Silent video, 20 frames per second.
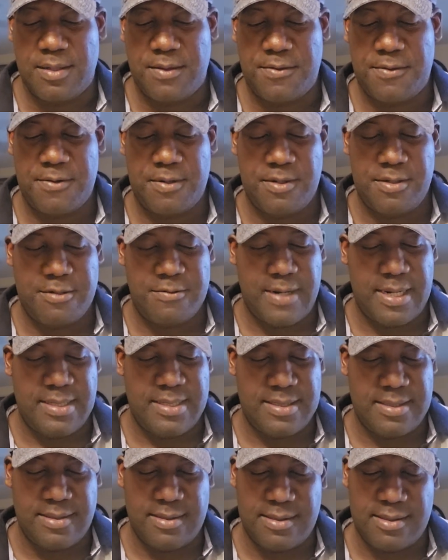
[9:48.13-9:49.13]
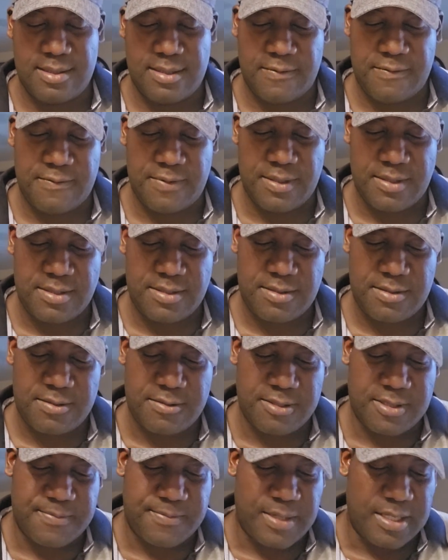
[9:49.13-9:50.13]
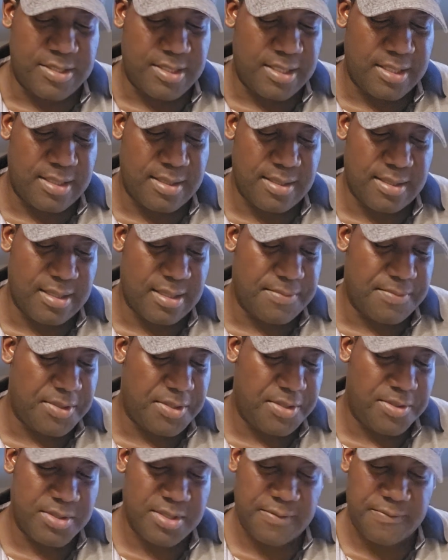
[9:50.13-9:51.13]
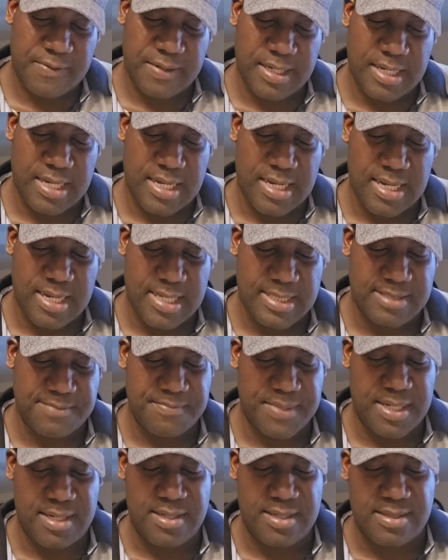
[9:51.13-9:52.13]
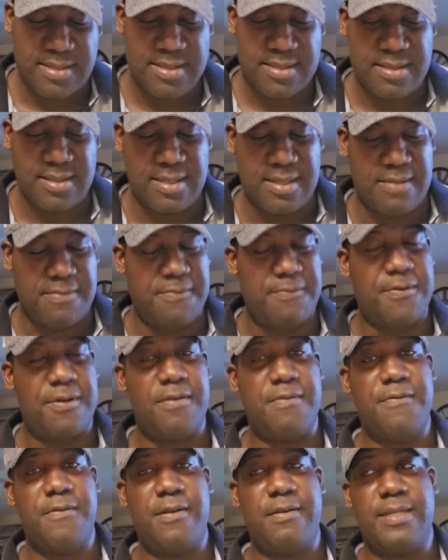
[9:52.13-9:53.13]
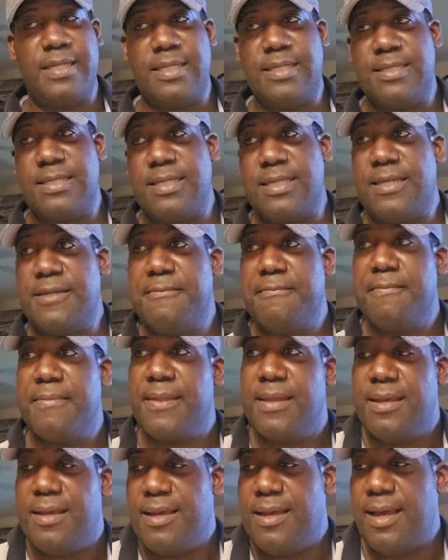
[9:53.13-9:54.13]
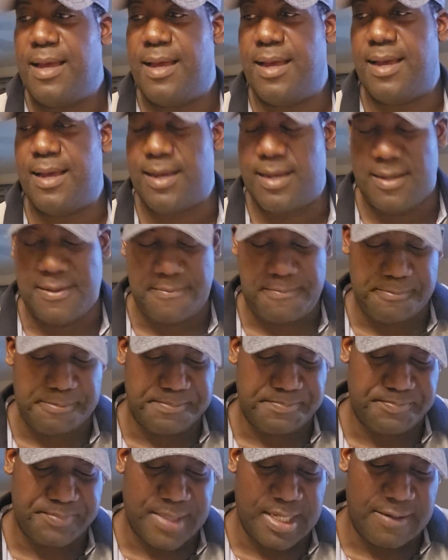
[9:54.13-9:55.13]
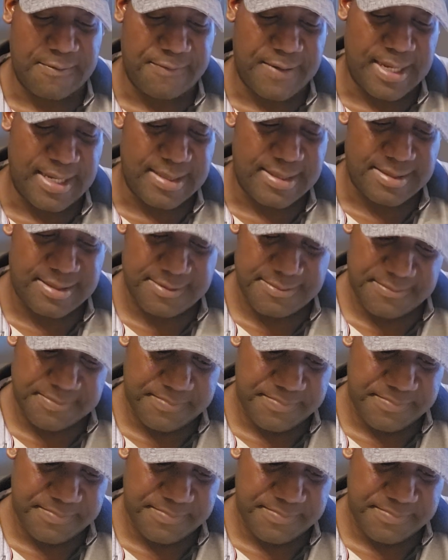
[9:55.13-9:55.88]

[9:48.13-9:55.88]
Throughout the writing of this course project, the use of AI has made it very, very easy and fast.